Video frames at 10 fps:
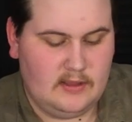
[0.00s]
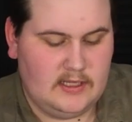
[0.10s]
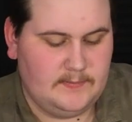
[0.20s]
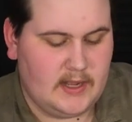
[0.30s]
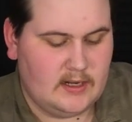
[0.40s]

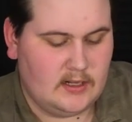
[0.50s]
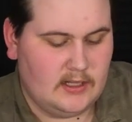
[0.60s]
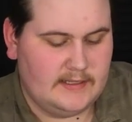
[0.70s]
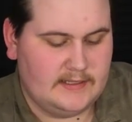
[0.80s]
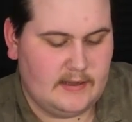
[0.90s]
these button
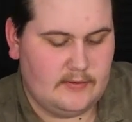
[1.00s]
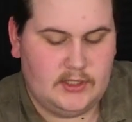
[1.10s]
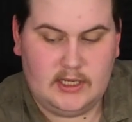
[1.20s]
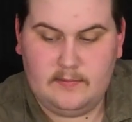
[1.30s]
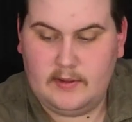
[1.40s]
clicks sound
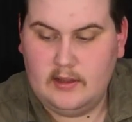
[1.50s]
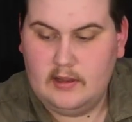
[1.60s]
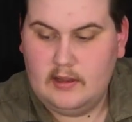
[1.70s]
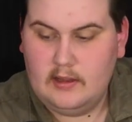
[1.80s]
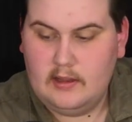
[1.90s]
cheap.
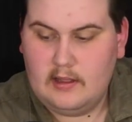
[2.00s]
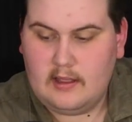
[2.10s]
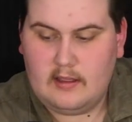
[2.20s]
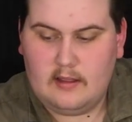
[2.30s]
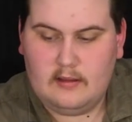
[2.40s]

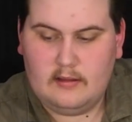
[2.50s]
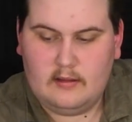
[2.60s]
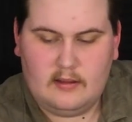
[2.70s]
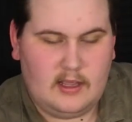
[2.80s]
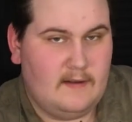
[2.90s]

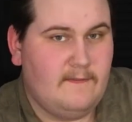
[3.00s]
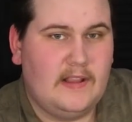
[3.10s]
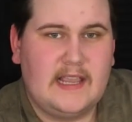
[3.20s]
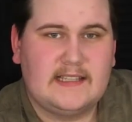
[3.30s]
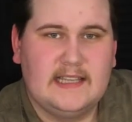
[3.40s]
I can
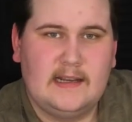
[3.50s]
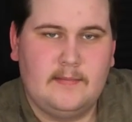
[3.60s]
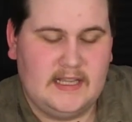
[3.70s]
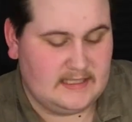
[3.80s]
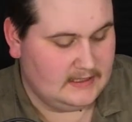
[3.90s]
flex it and it
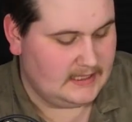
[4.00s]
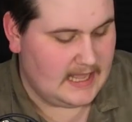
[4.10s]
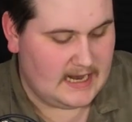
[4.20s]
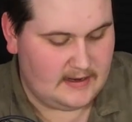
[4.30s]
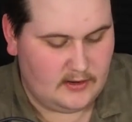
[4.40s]
makes a
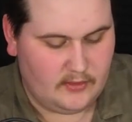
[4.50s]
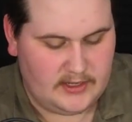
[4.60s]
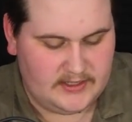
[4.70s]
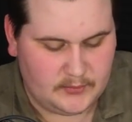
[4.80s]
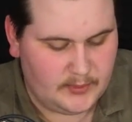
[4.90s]
lot of
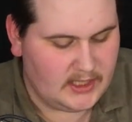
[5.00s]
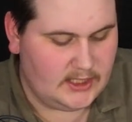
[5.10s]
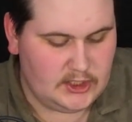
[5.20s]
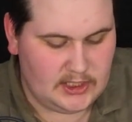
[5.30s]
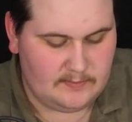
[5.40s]
noise. Really
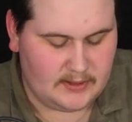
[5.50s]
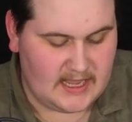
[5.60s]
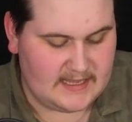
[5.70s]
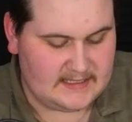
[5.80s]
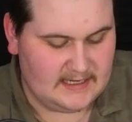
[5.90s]
cheap
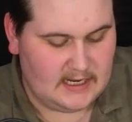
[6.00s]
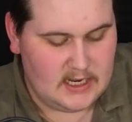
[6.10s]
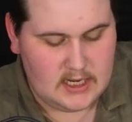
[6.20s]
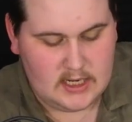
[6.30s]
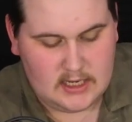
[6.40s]
plastic.
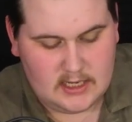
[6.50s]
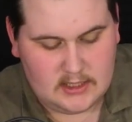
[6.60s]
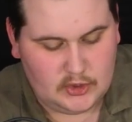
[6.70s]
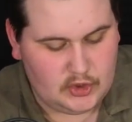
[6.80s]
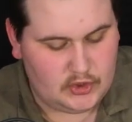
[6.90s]

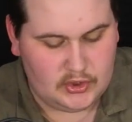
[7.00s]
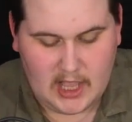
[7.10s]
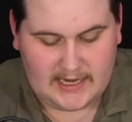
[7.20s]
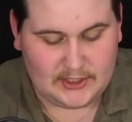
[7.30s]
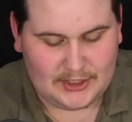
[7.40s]

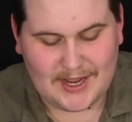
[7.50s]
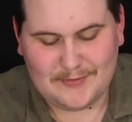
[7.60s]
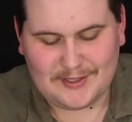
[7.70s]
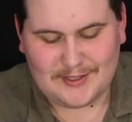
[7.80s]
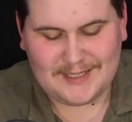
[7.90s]
Like,
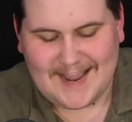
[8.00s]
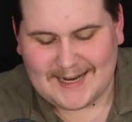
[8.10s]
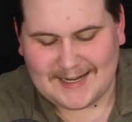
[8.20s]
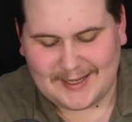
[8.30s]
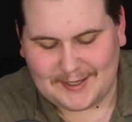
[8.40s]
generally
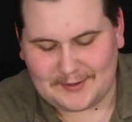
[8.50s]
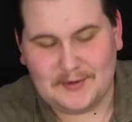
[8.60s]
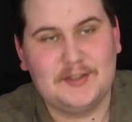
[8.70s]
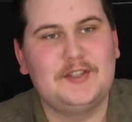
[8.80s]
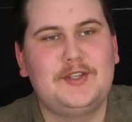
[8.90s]
not a
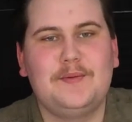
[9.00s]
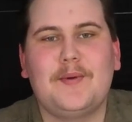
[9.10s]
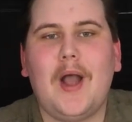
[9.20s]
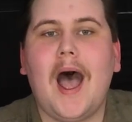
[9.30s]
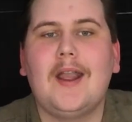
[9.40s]
super
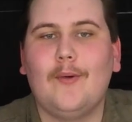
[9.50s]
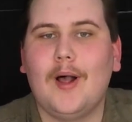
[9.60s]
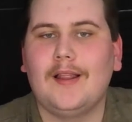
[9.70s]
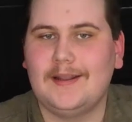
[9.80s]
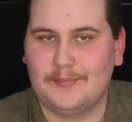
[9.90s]
high
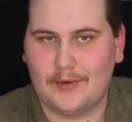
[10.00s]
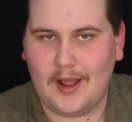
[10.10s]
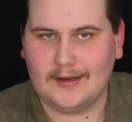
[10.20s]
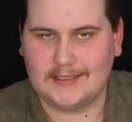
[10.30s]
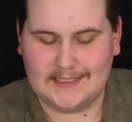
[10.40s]
quality
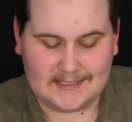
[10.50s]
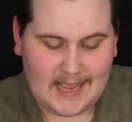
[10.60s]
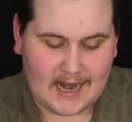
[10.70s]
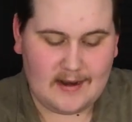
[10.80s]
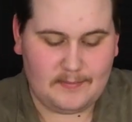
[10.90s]
product. It's
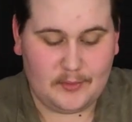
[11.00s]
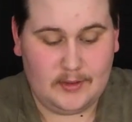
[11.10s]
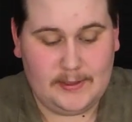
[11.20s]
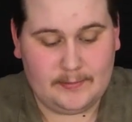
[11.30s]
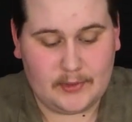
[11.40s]
not a
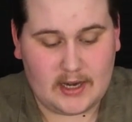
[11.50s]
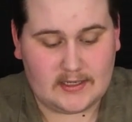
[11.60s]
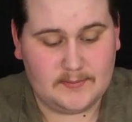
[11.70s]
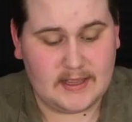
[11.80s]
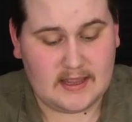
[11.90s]
premium
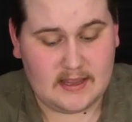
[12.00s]
product, but